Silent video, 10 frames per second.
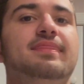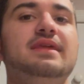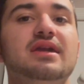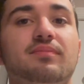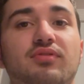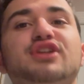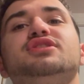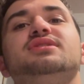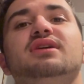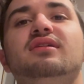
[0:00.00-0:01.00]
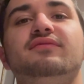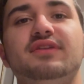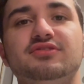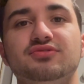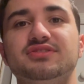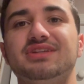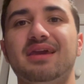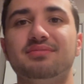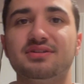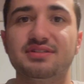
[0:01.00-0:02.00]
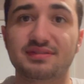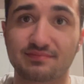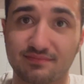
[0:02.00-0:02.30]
the oppression of their Jewish neighbors.